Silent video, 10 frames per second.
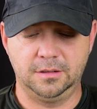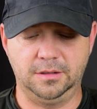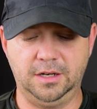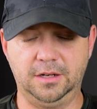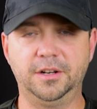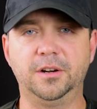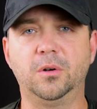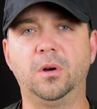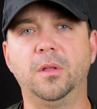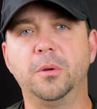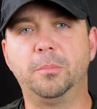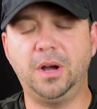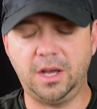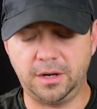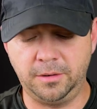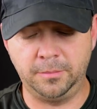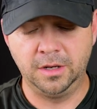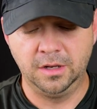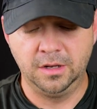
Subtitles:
down here on the bottom,